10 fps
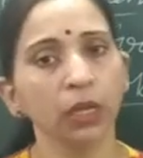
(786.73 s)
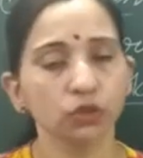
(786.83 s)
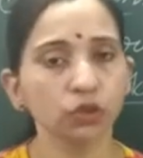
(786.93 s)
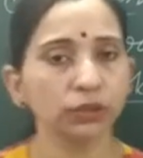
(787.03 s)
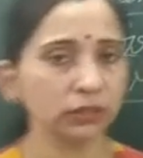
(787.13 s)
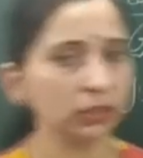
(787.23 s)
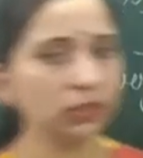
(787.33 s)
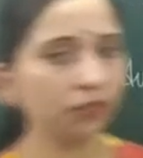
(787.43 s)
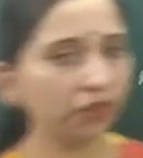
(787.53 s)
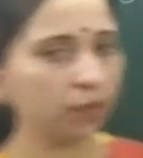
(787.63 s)
So this is
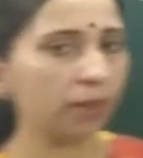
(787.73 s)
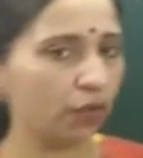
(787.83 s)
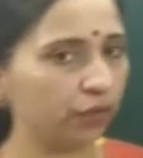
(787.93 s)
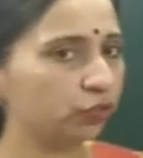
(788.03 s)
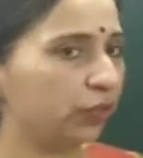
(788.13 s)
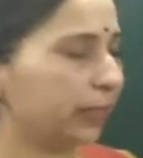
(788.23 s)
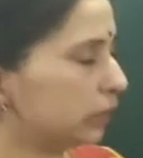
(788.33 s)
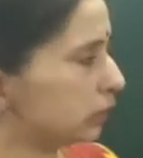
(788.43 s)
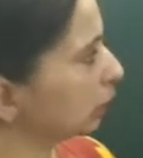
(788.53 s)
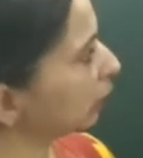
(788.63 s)
the way by which we can
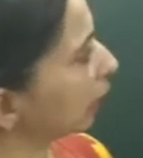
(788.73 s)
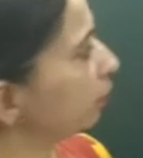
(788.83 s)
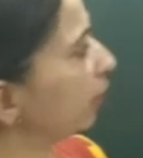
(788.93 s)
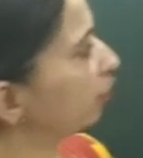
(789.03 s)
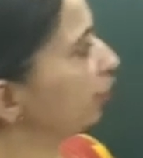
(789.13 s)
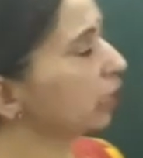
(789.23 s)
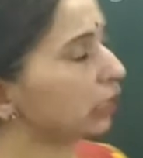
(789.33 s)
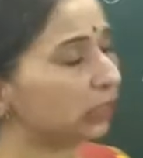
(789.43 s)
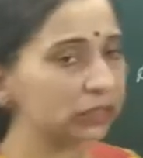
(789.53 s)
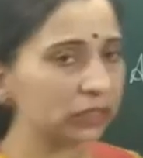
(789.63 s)
say that bacteria
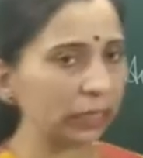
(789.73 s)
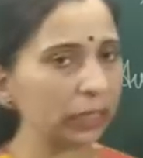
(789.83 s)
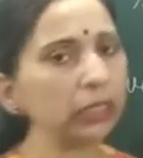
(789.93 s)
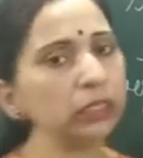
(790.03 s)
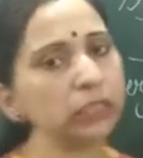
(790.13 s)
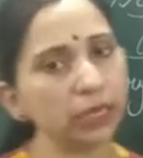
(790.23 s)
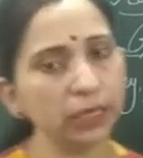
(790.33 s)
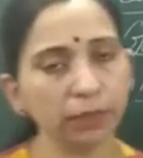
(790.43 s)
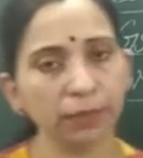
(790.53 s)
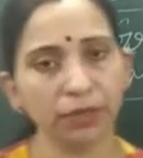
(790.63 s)
is taking
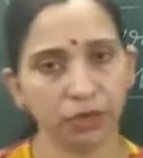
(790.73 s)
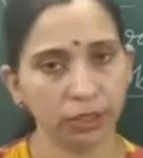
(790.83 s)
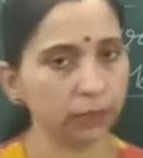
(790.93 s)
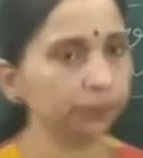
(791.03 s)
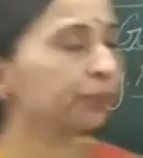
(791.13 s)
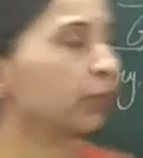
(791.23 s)
genetic material.